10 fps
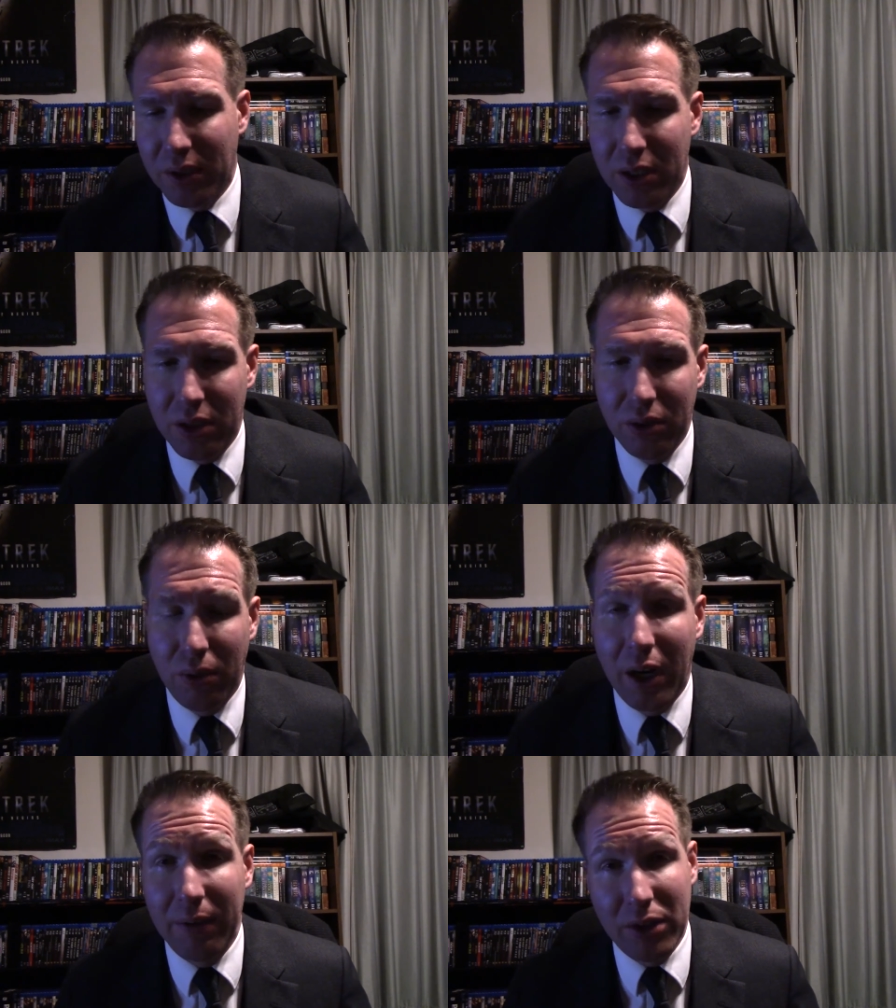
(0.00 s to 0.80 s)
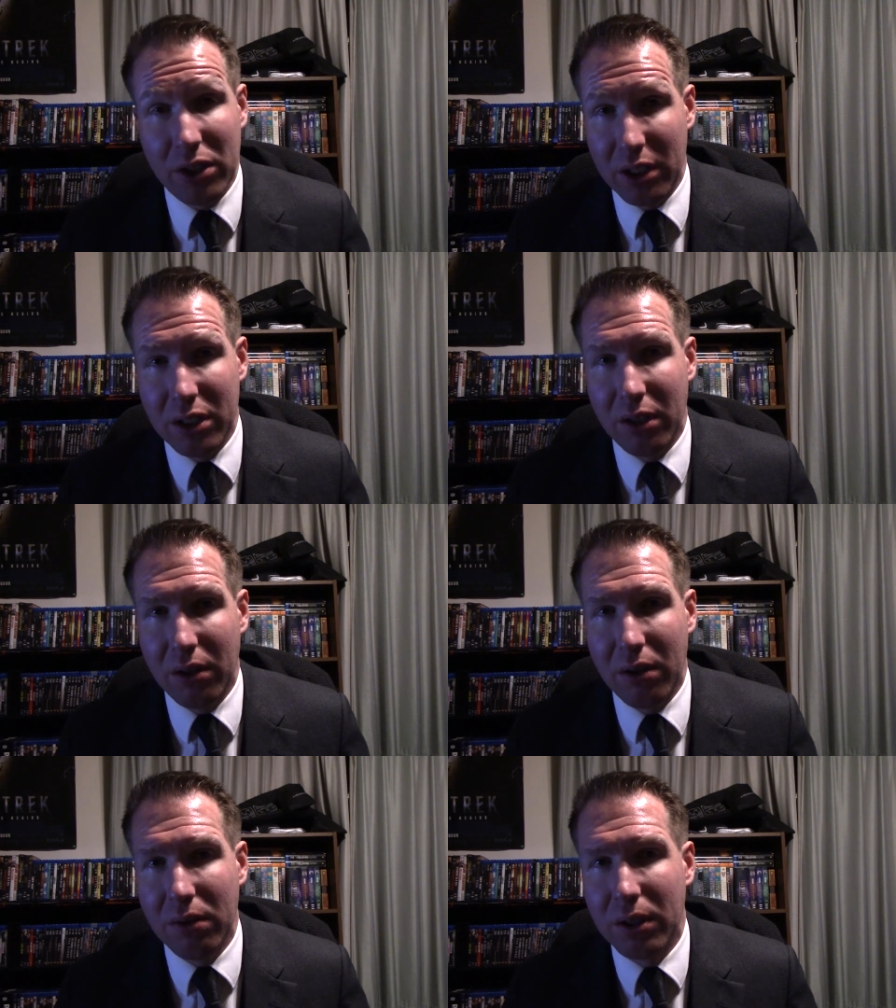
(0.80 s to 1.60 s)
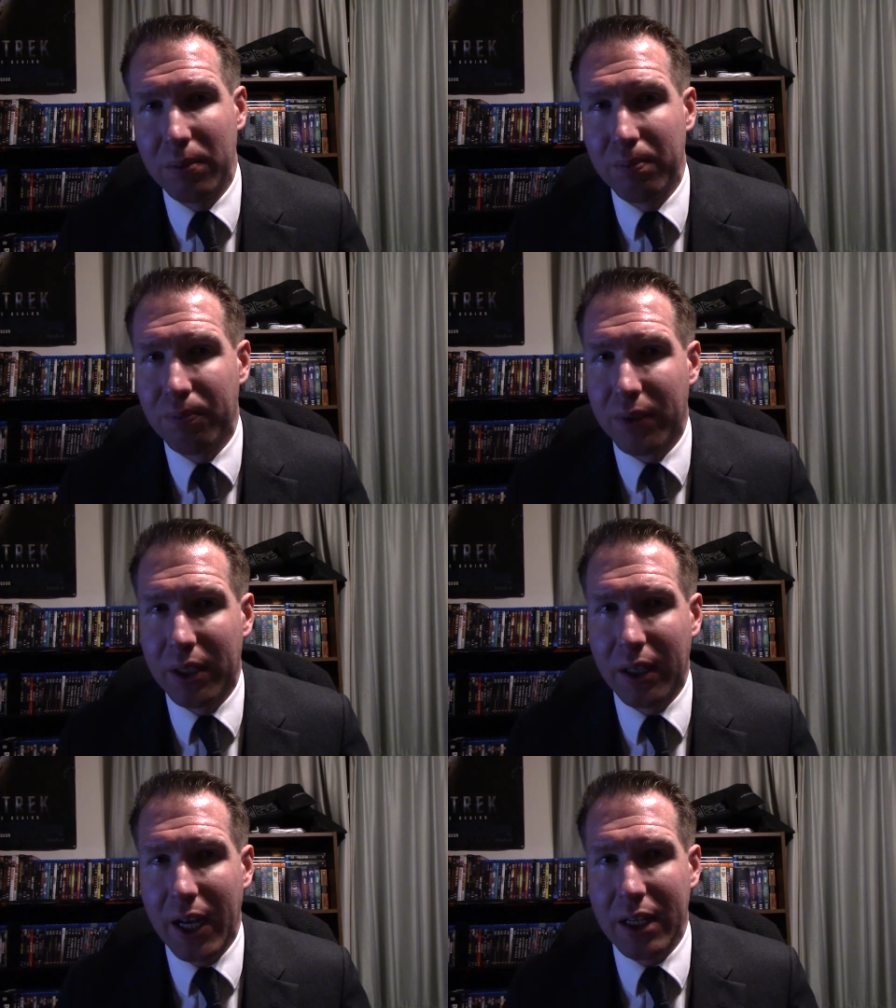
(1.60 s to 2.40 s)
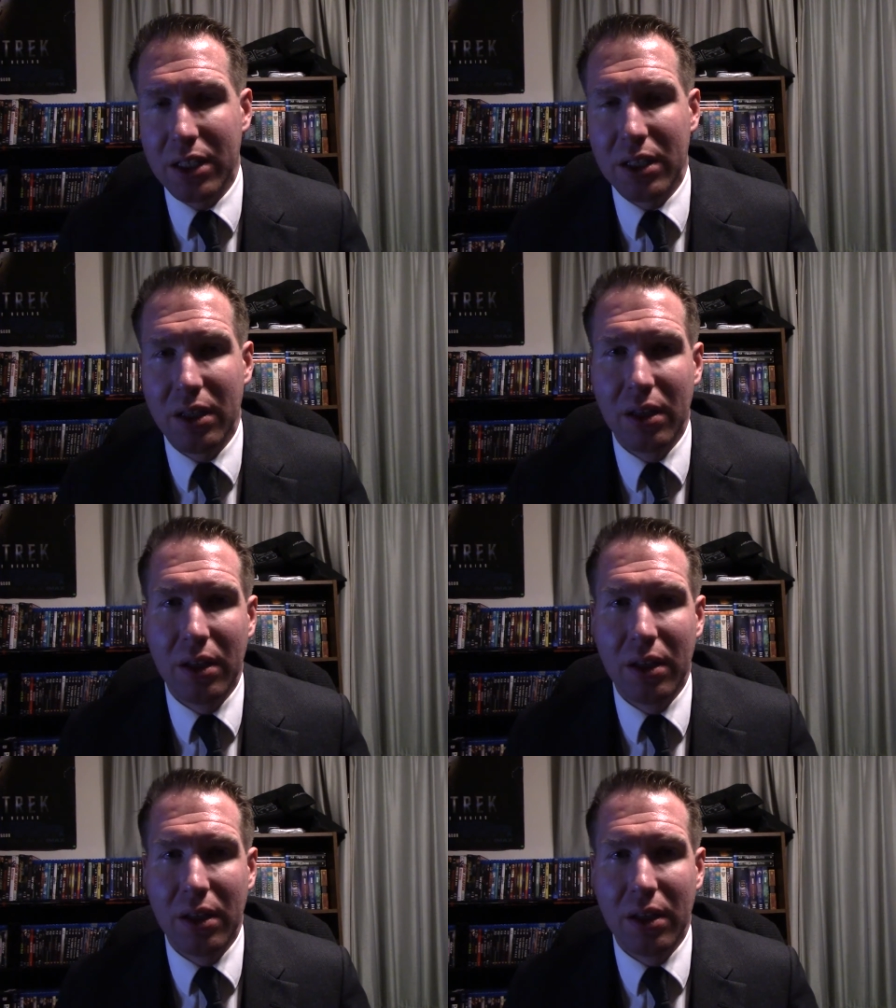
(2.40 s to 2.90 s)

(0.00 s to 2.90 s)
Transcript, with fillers: as you obviously saw um, in the last